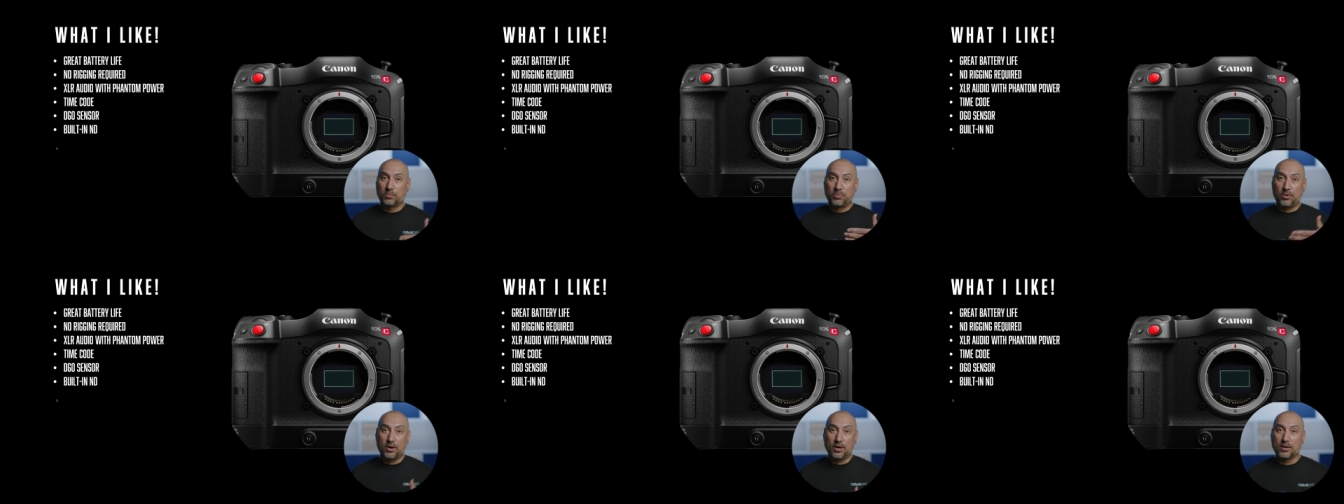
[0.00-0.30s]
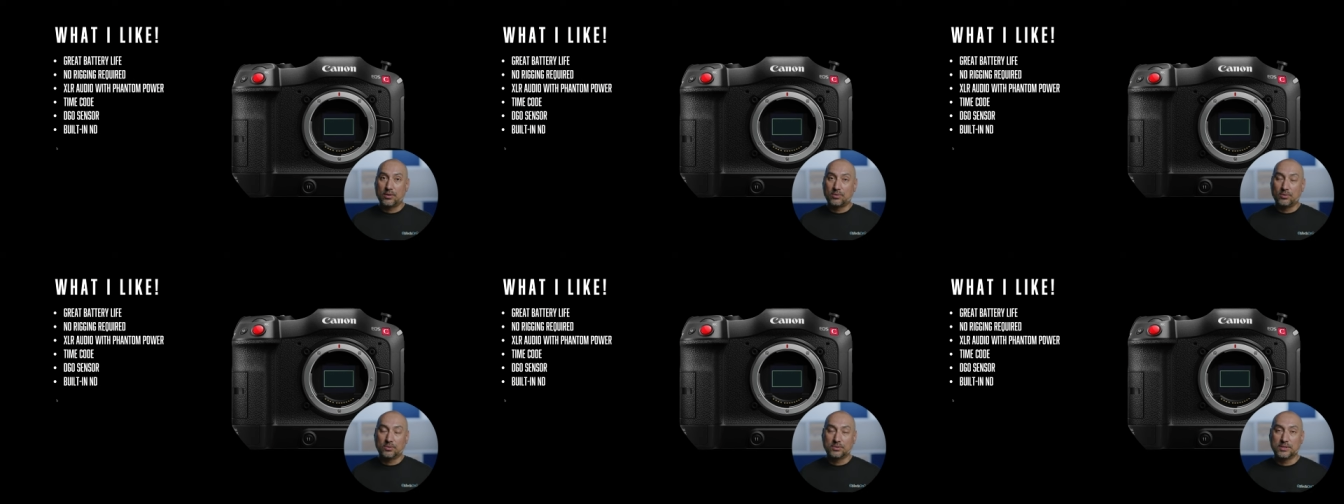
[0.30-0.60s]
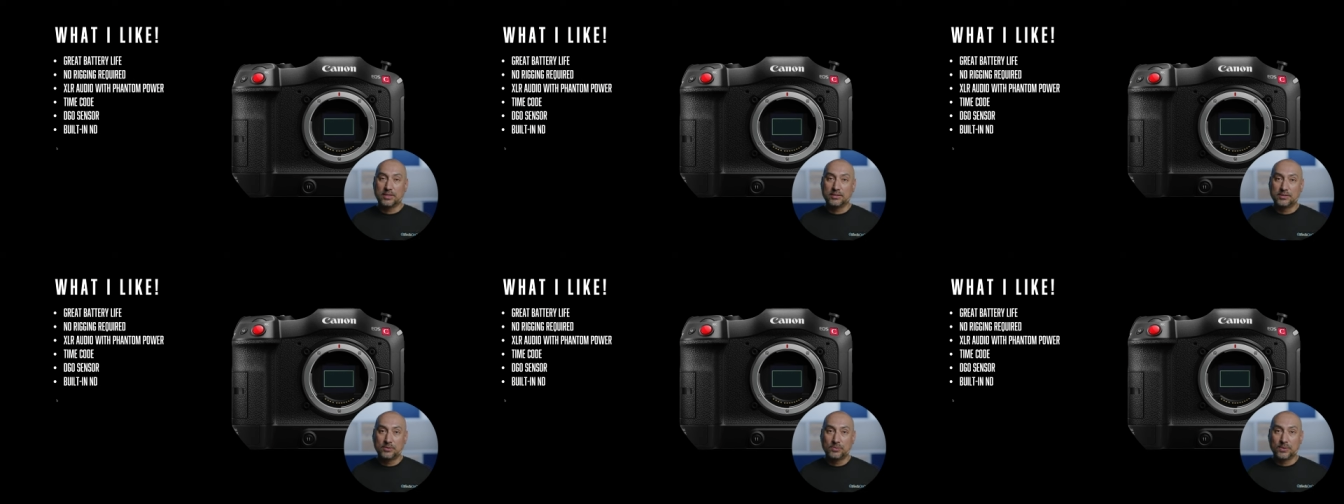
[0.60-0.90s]
particles
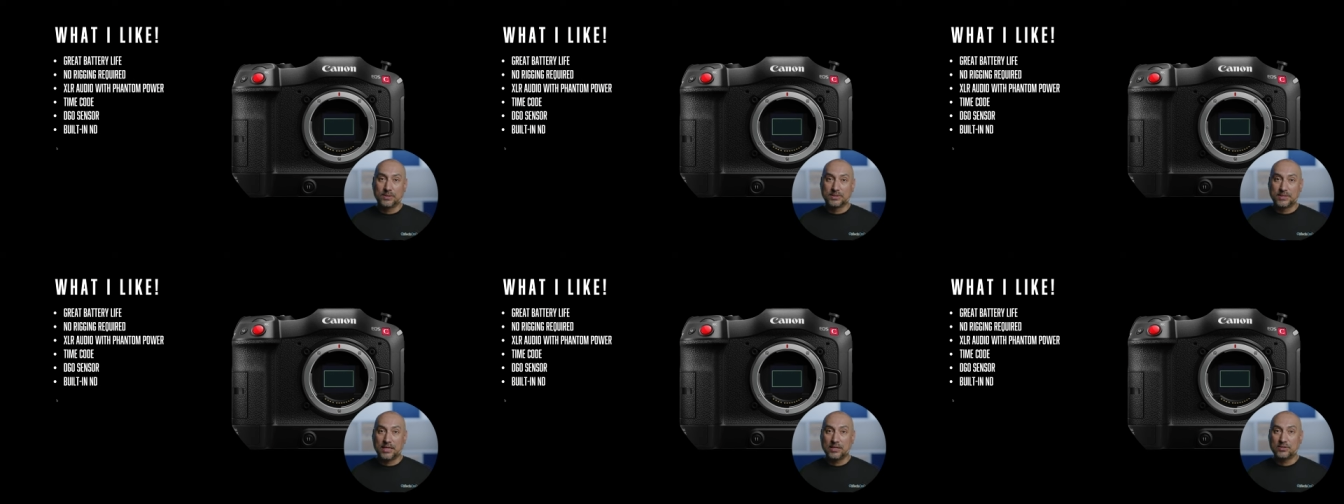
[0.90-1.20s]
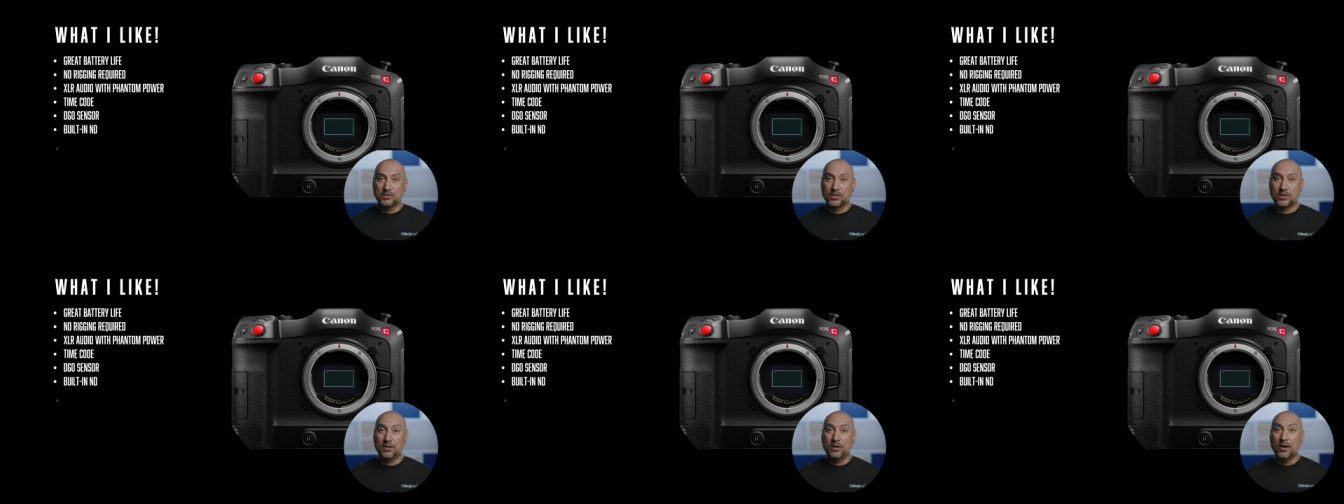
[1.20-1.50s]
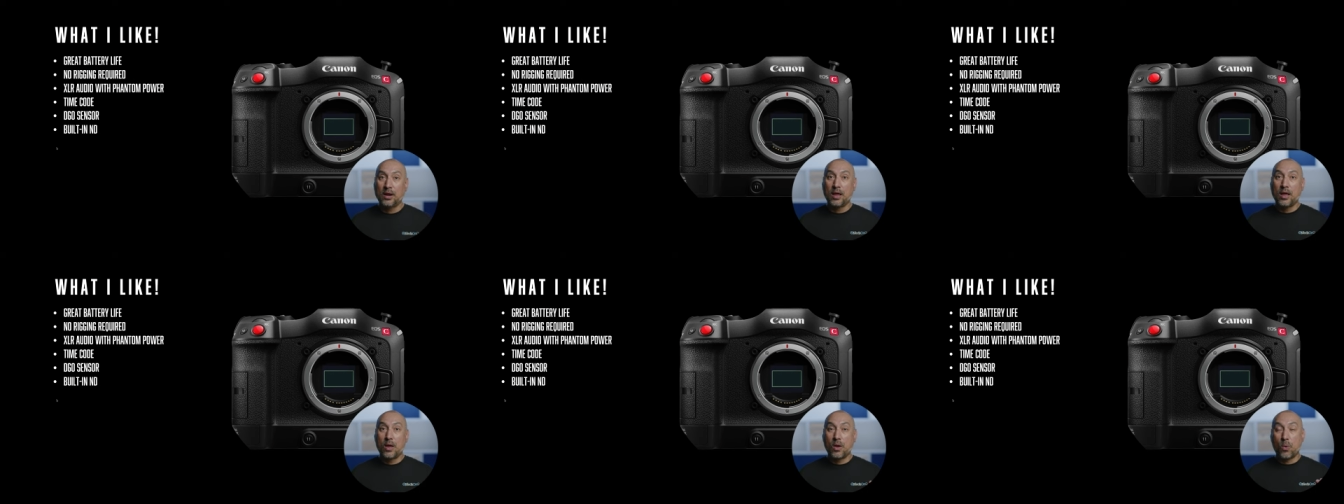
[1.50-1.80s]
into a sensor
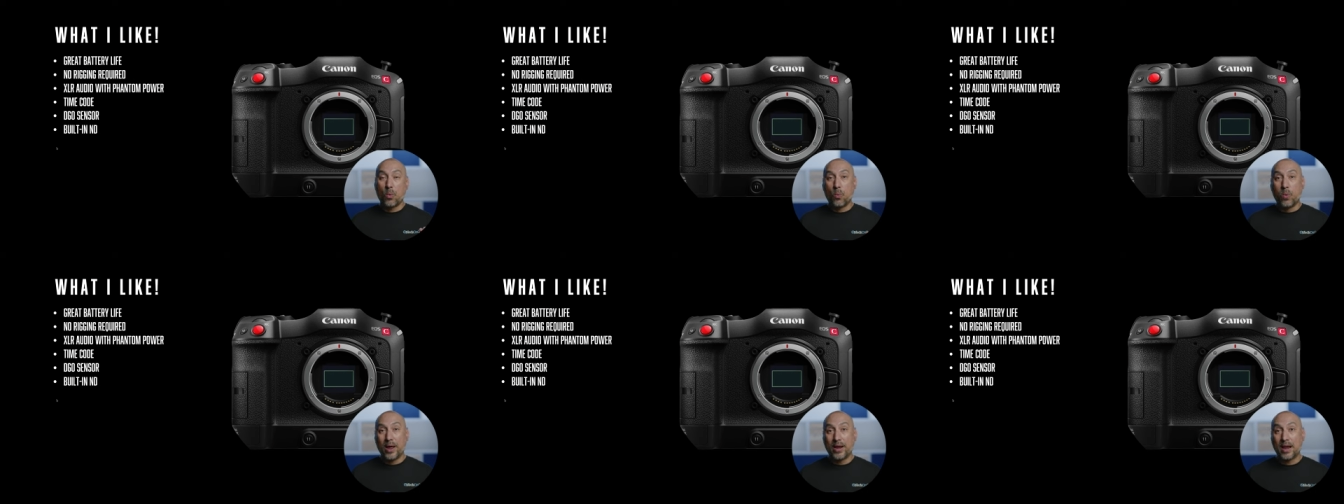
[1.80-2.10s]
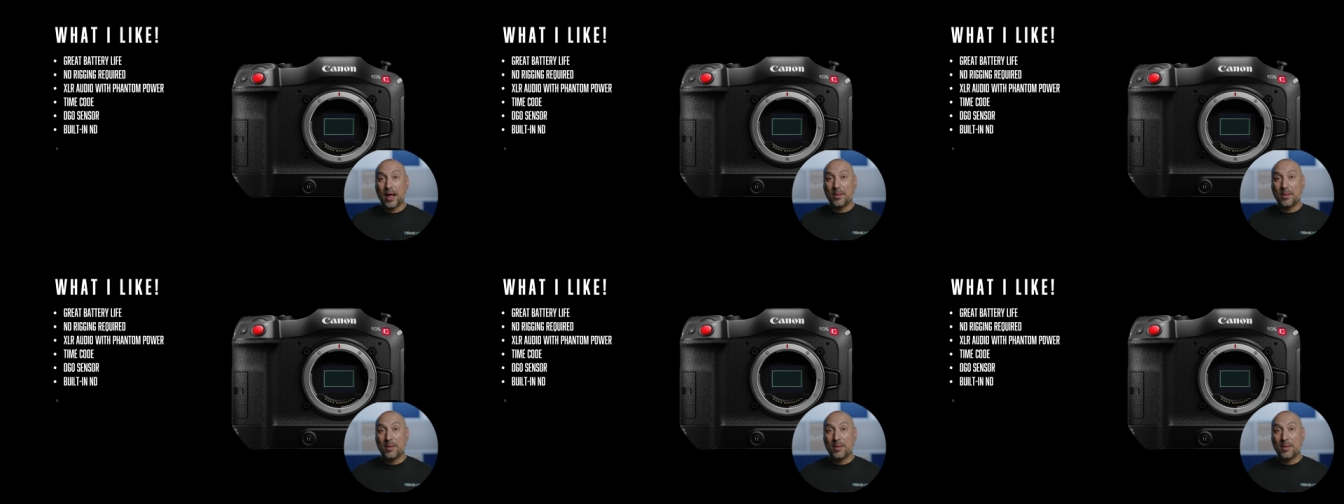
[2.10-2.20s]
when